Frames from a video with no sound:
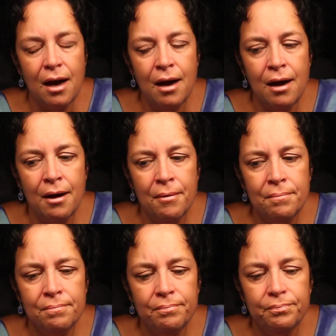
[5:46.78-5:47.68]

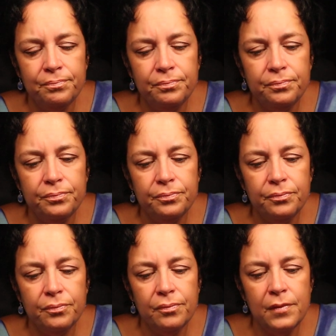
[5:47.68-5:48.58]
Um,
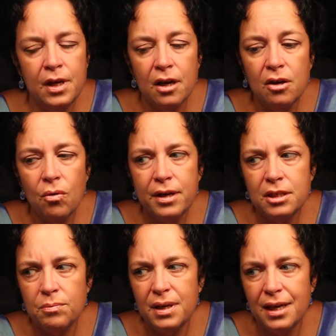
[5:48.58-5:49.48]
you're
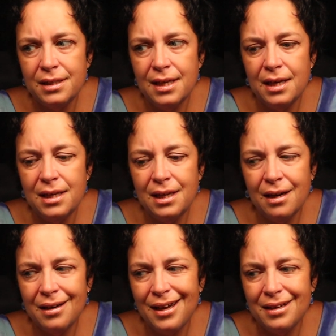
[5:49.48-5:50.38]
going to be attending
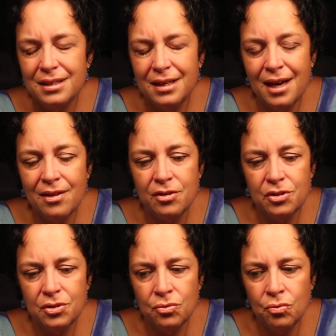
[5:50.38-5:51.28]
a get together
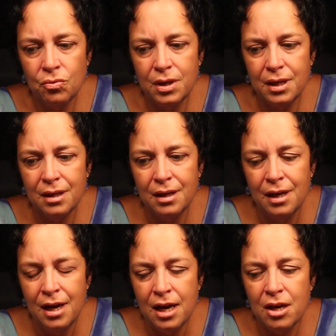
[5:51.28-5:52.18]
soon.
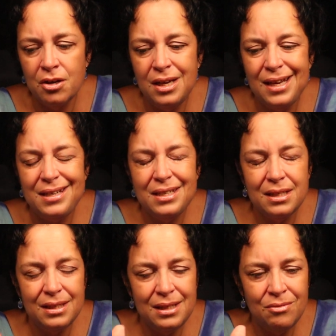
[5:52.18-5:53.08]
You need
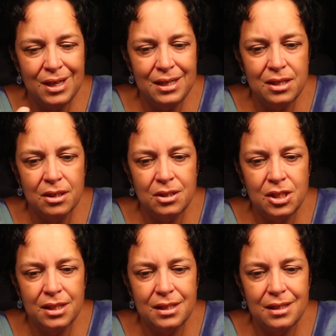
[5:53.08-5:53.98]
to you need to
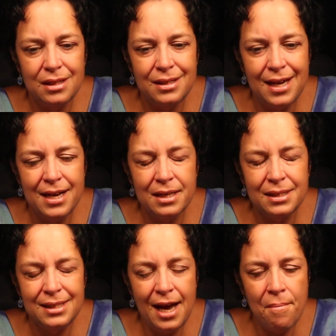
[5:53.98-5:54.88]
just take a
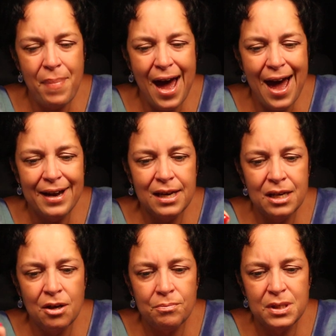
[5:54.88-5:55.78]
step back
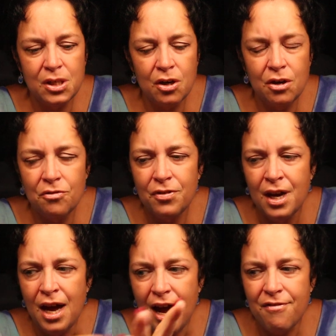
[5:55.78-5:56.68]
and observe.
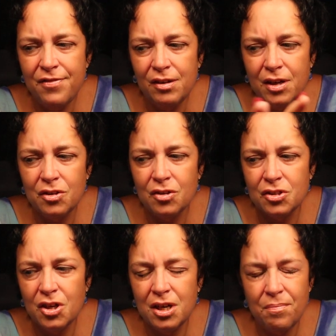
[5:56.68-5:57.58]
I feel like
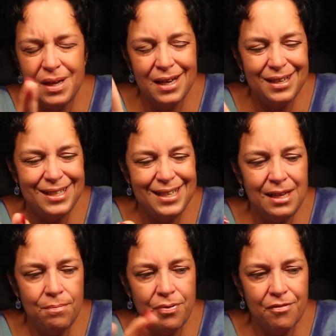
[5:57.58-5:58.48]
there's going to be a
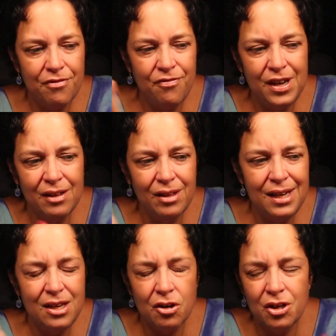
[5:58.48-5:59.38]
deep
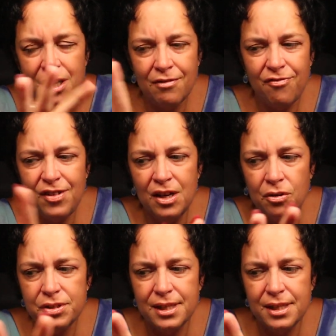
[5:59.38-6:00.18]
feeling. You're going to feel